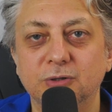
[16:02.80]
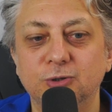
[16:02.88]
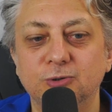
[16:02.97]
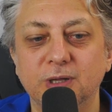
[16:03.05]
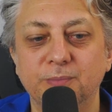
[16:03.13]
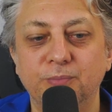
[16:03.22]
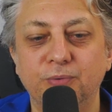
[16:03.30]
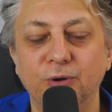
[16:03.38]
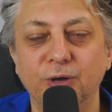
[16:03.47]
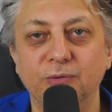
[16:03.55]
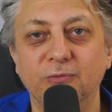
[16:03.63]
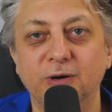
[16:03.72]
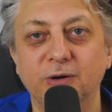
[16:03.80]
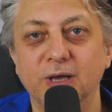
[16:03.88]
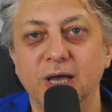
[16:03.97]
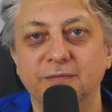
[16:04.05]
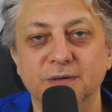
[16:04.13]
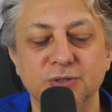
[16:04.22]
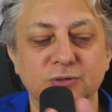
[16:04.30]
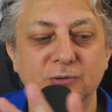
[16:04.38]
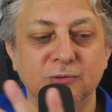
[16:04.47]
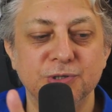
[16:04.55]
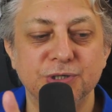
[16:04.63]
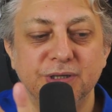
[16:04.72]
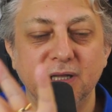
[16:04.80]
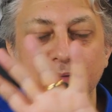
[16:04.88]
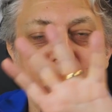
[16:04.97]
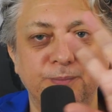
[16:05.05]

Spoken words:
the point where you have a solution that